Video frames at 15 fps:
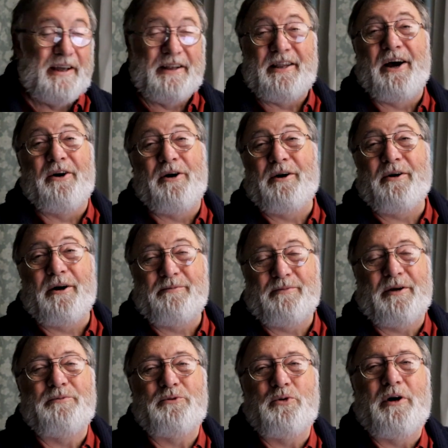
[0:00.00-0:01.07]
No,
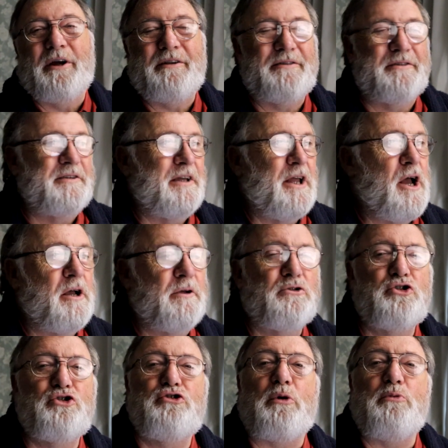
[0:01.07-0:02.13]
I'm quite
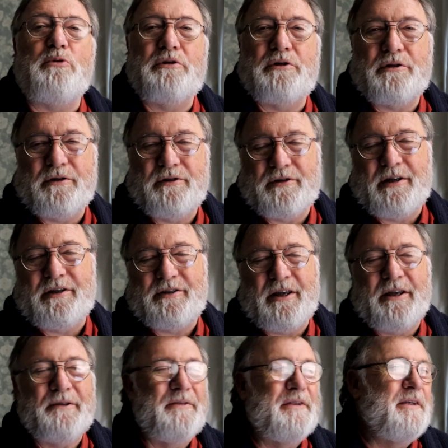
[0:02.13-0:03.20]
stoked, as they
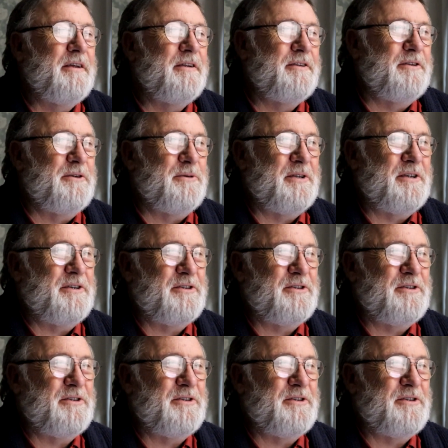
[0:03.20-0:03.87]
say, to do this.